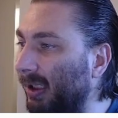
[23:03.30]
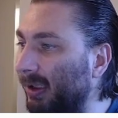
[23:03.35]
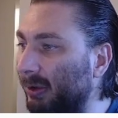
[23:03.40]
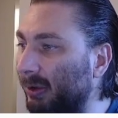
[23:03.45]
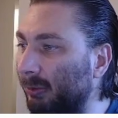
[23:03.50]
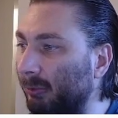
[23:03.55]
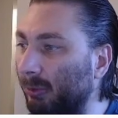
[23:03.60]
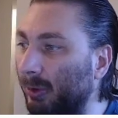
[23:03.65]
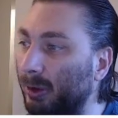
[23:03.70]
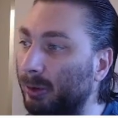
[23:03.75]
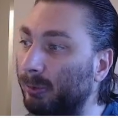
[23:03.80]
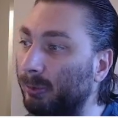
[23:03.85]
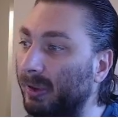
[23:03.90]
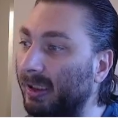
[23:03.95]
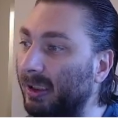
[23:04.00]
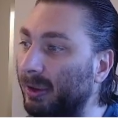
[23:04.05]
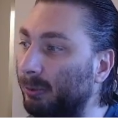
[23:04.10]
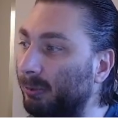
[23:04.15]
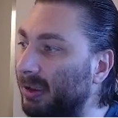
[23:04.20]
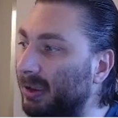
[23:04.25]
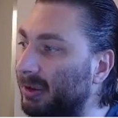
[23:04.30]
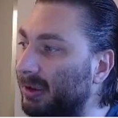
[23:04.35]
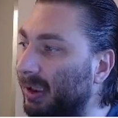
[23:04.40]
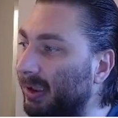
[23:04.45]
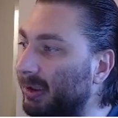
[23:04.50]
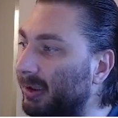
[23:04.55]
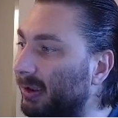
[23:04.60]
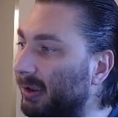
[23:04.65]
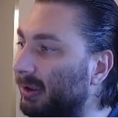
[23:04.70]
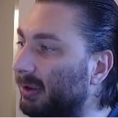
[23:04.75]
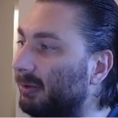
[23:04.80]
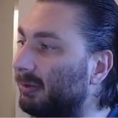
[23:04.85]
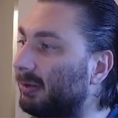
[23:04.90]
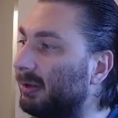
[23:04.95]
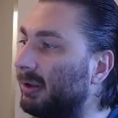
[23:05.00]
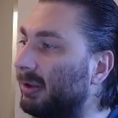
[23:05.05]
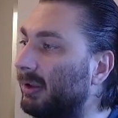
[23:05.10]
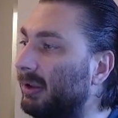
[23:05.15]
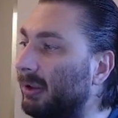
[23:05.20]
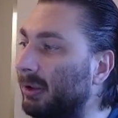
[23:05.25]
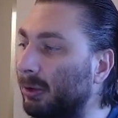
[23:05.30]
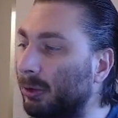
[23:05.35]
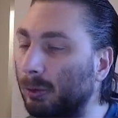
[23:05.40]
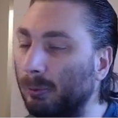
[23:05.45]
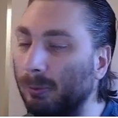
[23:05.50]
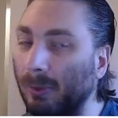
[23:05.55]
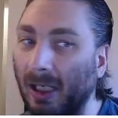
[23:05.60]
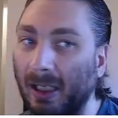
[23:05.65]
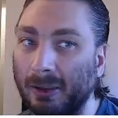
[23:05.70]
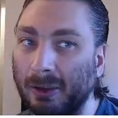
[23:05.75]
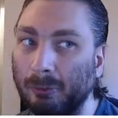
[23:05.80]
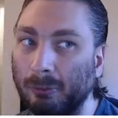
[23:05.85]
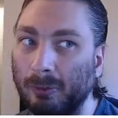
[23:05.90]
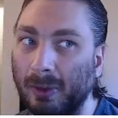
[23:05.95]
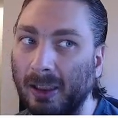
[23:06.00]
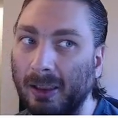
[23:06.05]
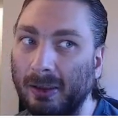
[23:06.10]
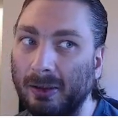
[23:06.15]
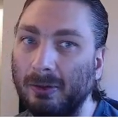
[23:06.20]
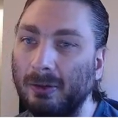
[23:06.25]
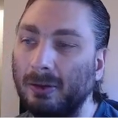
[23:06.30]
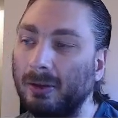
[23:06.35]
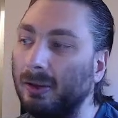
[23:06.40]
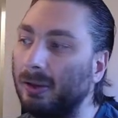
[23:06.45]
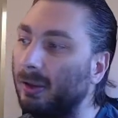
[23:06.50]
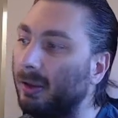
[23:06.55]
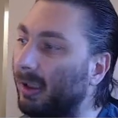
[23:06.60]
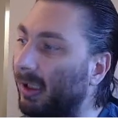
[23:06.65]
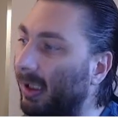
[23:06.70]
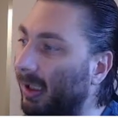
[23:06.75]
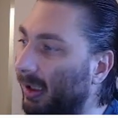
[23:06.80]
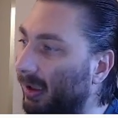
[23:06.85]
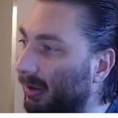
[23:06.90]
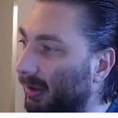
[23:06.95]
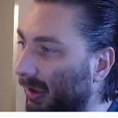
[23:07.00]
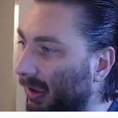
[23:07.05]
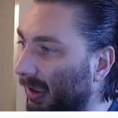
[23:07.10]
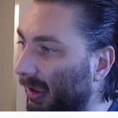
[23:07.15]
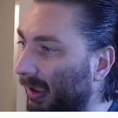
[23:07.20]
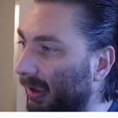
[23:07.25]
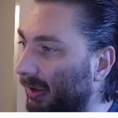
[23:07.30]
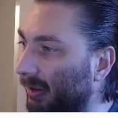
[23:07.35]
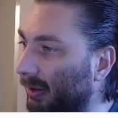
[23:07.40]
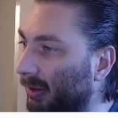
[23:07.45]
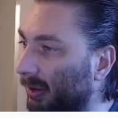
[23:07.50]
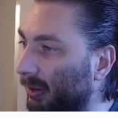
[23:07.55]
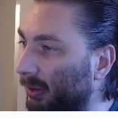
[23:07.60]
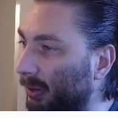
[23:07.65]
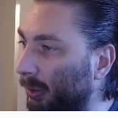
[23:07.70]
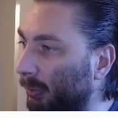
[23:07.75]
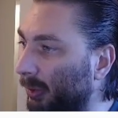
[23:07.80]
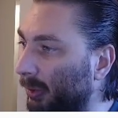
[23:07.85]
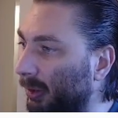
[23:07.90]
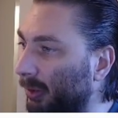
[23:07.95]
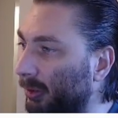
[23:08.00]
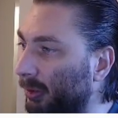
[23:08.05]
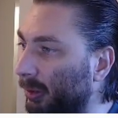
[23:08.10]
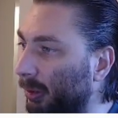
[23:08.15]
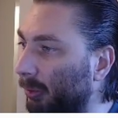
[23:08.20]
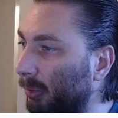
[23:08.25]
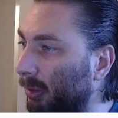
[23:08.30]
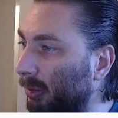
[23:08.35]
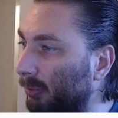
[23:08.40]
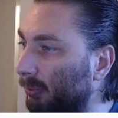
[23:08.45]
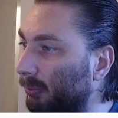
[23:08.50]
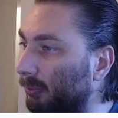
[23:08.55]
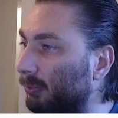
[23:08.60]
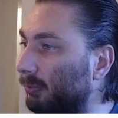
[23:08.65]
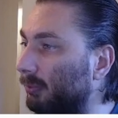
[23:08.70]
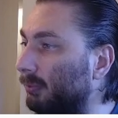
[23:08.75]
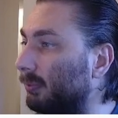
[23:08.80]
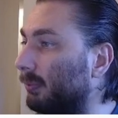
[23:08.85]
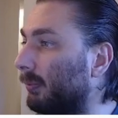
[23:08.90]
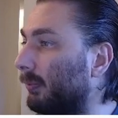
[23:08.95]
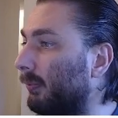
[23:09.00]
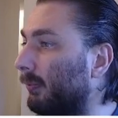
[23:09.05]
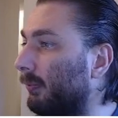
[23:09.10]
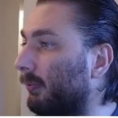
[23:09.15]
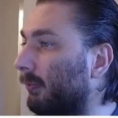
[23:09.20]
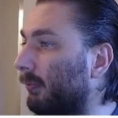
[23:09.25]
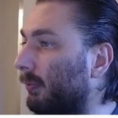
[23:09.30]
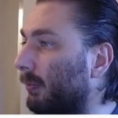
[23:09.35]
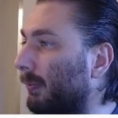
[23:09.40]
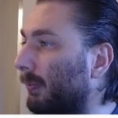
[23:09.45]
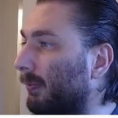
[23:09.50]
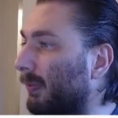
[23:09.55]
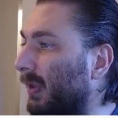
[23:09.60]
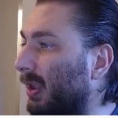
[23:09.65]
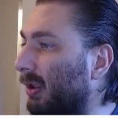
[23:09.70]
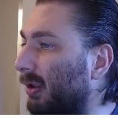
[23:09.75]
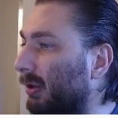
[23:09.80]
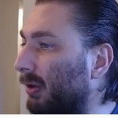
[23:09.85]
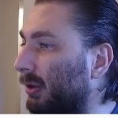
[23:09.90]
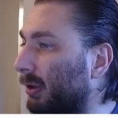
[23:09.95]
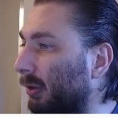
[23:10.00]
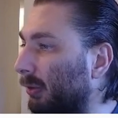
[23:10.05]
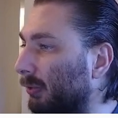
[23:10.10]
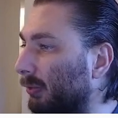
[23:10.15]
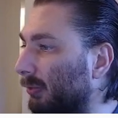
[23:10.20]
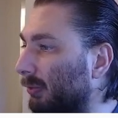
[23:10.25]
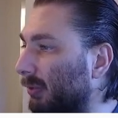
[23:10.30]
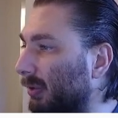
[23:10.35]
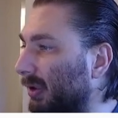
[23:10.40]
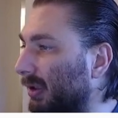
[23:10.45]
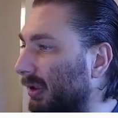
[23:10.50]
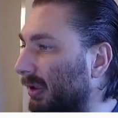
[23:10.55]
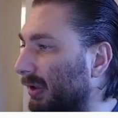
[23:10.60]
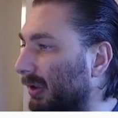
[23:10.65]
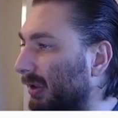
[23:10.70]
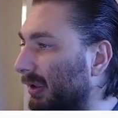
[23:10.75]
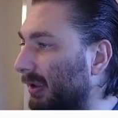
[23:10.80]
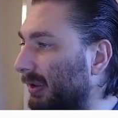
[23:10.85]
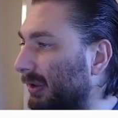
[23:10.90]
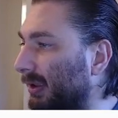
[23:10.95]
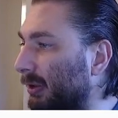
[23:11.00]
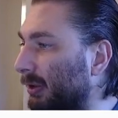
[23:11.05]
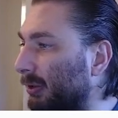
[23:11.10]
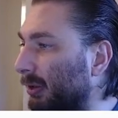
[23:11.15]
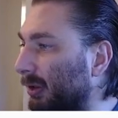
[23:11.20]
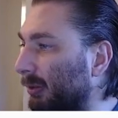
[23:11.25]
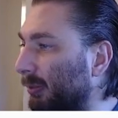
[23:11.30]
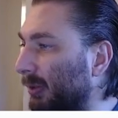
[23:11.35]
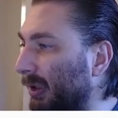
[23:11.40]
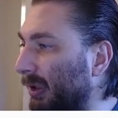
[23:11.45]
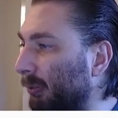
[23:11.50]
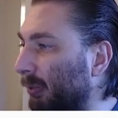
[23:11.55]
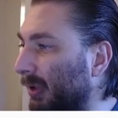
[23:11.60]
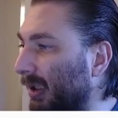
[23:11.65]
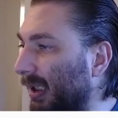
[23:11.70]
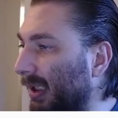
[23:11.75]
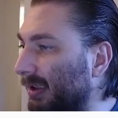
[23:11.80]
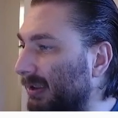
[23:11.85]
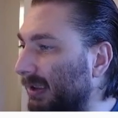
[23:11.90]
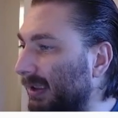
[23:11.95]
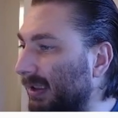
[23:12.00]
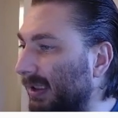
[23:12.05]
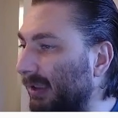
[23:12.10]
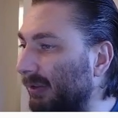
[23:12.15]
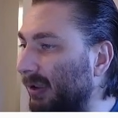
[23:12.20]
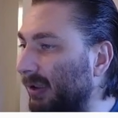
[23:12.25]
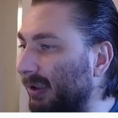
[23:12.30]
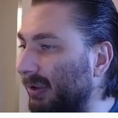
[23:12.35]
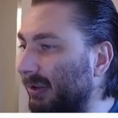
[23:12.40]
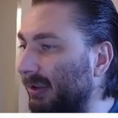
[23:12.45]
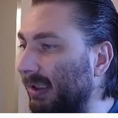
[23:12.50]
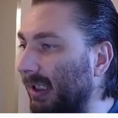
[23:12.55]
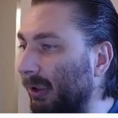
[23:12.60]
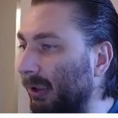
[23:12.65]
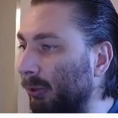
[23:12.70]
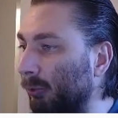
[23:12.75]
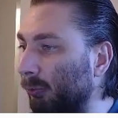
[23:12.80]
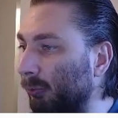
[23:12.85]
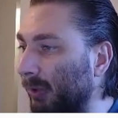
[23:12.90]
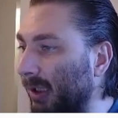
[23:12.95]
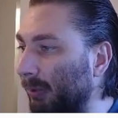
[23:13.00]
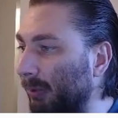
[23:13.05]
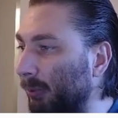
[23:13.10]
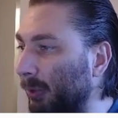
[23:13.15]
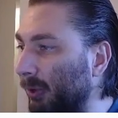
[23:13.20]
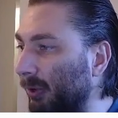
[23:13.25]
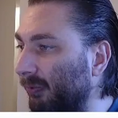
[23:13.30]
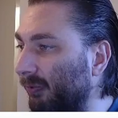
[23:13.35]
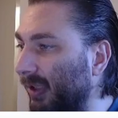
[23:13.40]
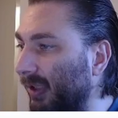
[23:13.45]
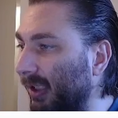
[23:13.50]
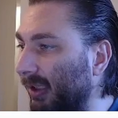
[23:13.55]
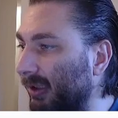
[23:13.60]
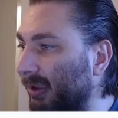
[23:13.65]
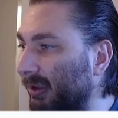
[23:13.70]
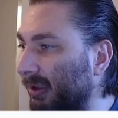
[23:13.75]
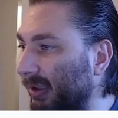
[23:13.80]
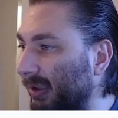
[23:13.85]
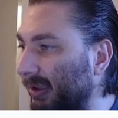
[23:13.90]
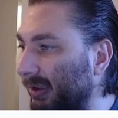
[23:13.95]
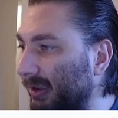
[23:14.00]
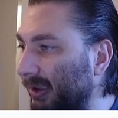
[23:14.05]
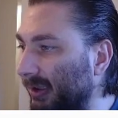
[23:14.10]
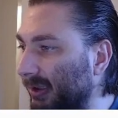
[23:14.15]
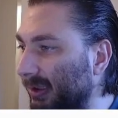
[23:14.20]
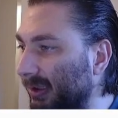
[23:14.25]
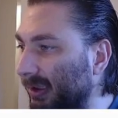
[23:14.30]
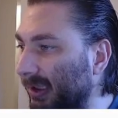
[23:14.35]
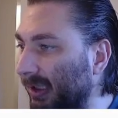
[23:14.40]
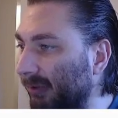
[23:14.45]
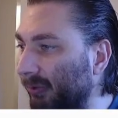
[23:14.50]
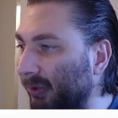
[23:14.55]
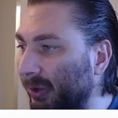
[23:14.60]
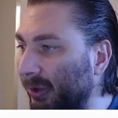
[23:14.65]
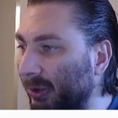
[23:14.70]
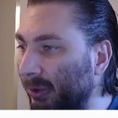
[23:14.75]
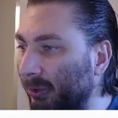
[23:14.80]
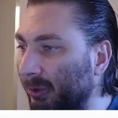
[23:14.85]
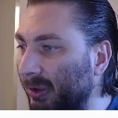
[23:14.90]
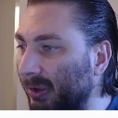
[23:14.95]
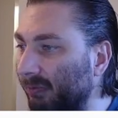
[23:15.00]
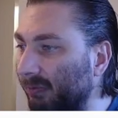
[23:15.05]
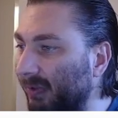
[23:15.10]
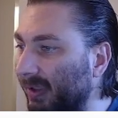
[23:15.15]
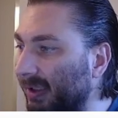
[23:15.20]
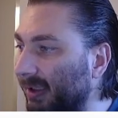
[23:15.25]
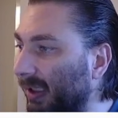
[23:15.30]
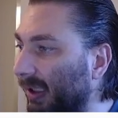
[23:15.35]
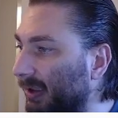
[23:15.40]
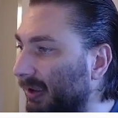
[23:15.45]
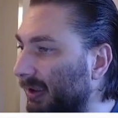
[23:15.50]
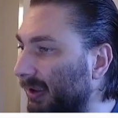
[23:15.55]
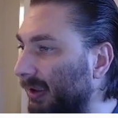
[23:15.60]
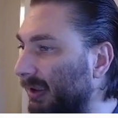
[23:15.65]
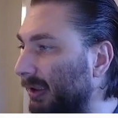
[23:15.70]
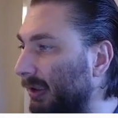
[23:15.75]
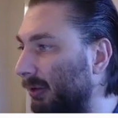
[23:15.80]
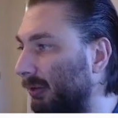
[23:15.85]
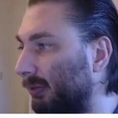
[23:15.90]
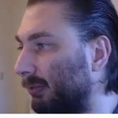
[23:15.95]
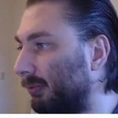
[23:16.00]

So once we get to magenta, it'll go back to red, and so on and so on. So this is going to be what actually gives us that rainbow effect, is this clever use of indexing here.